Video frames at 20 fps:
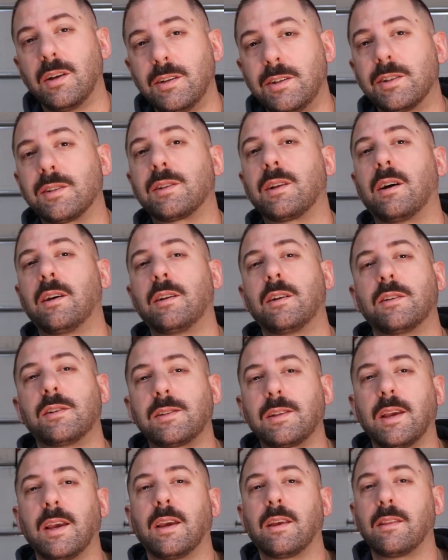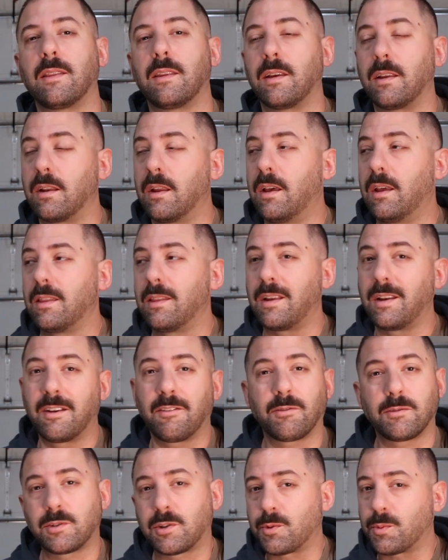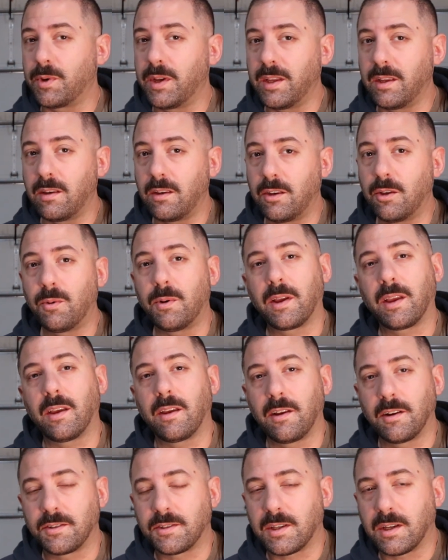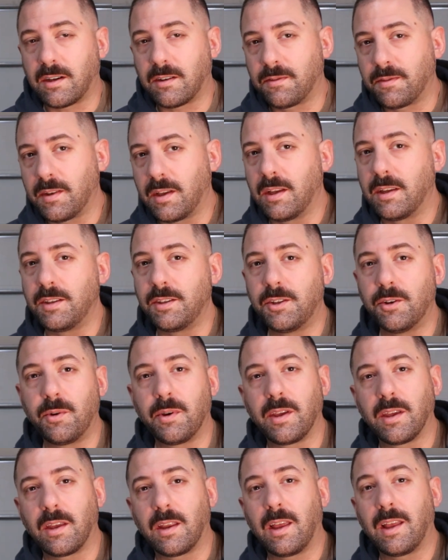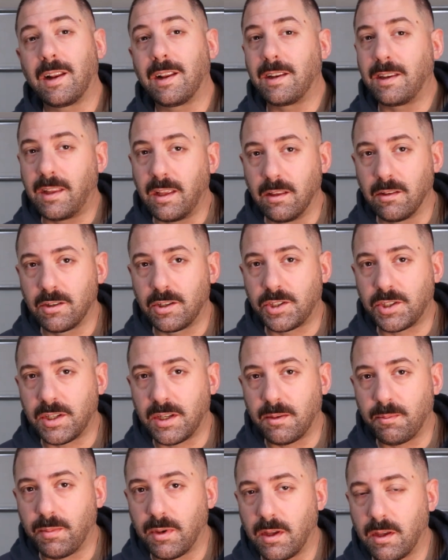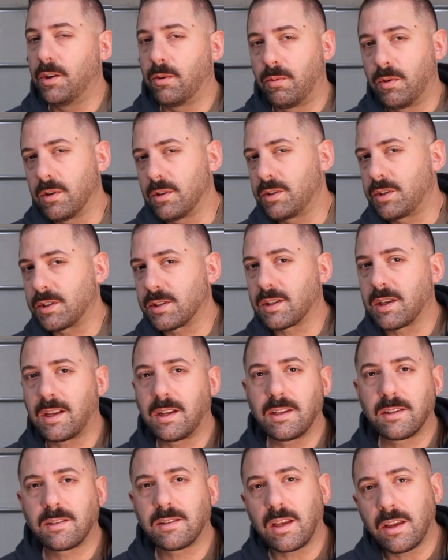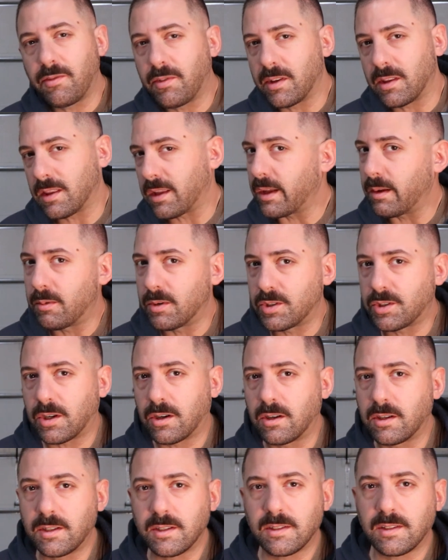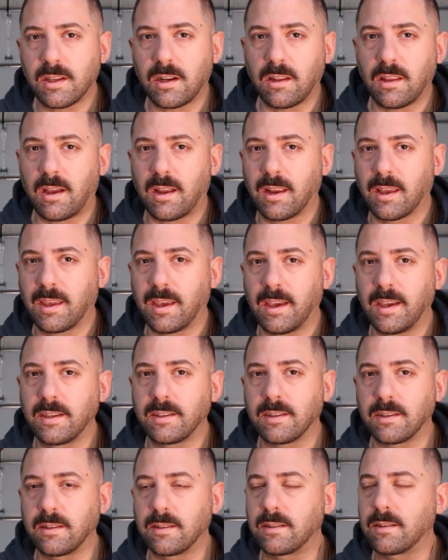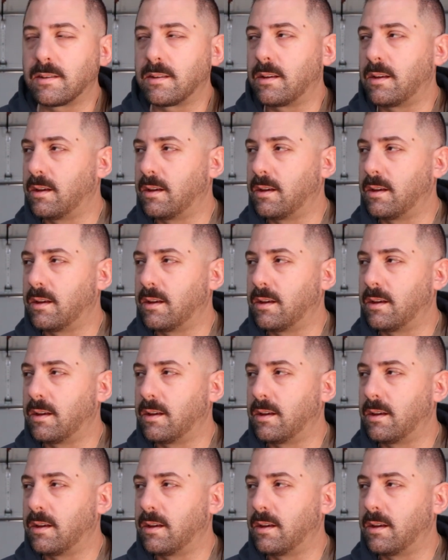just understand that the difference between doing it yourself and doing it at a dealership, you're really just kind of saving labor charges in a lot of cases.